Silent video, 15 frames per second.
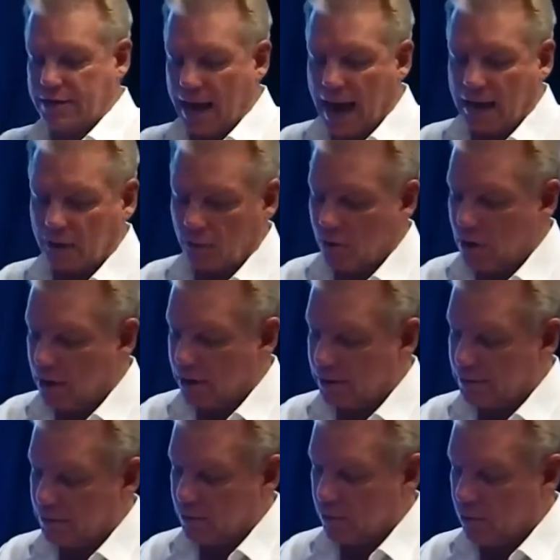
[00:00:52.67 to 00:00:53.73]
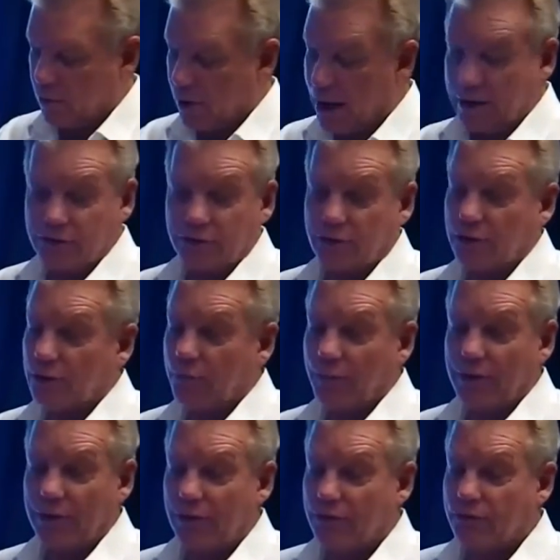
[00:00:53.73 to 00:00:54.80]
Dacron, or actually
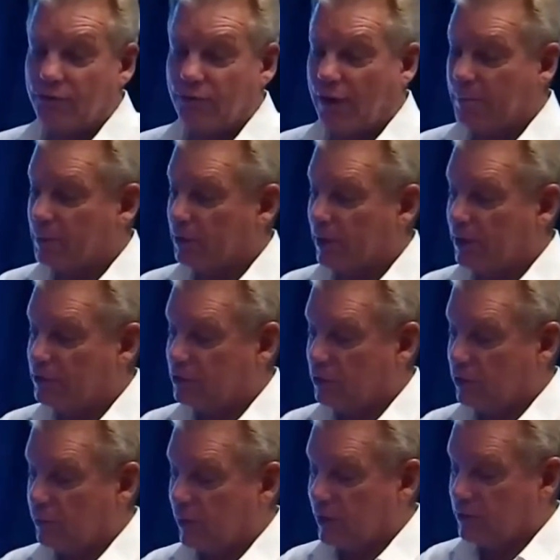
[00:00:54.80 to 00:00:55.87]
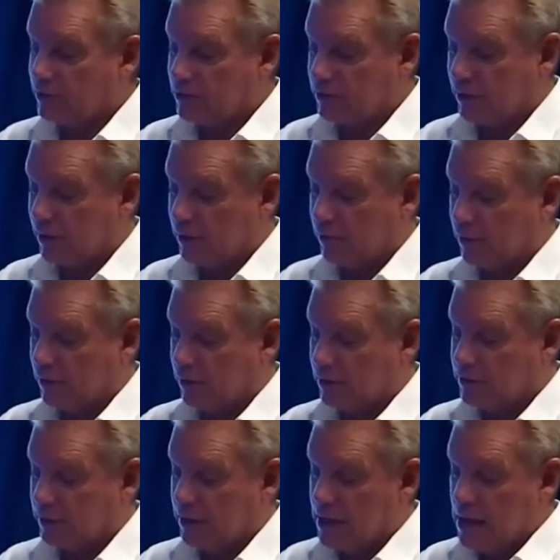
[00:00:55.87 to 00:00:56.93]
we use fiberglass so that we can see it real
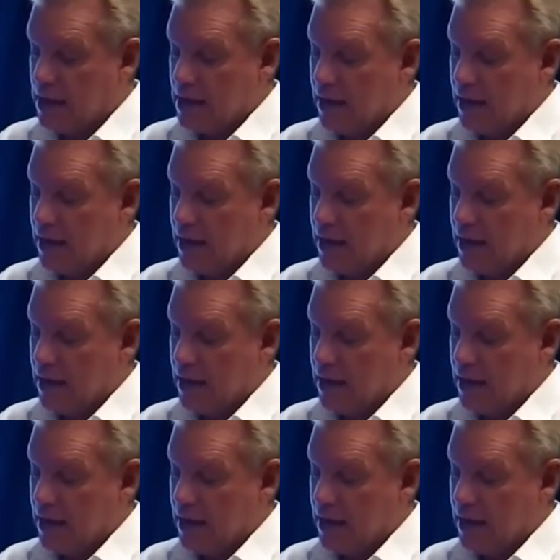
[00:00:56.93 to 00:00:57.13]
easy,